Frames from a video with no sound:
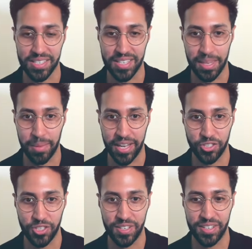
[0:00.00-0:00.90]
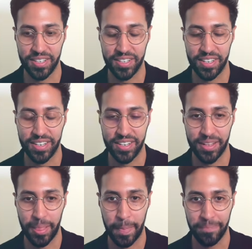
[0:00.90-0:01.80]
to the page.
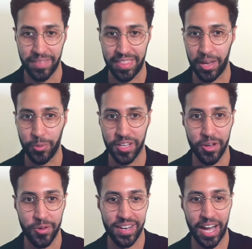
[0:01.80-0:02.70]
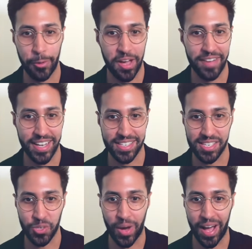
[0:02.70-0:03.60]
And there we go. Now we have access
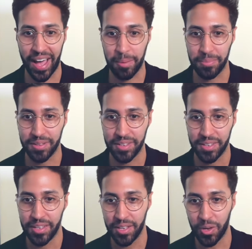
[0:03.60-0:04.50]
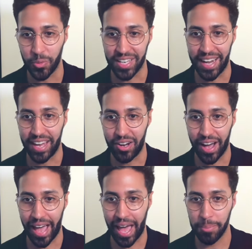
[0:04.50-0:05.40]
to our app, add our
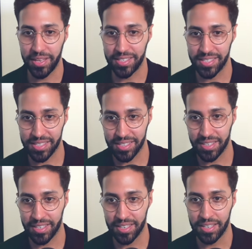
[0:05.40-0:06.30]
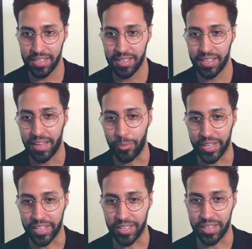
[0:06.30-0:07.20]
habits. We
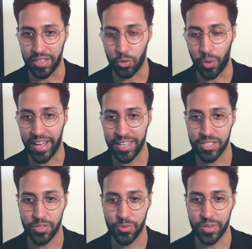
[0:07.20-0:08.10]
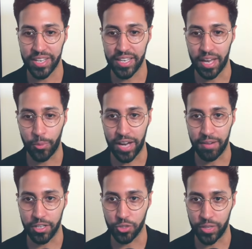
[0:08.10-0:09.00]
can do our history and we have
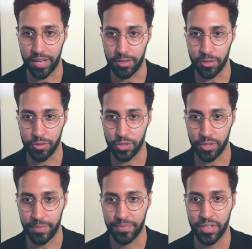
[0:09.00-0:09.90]
our tree evolution.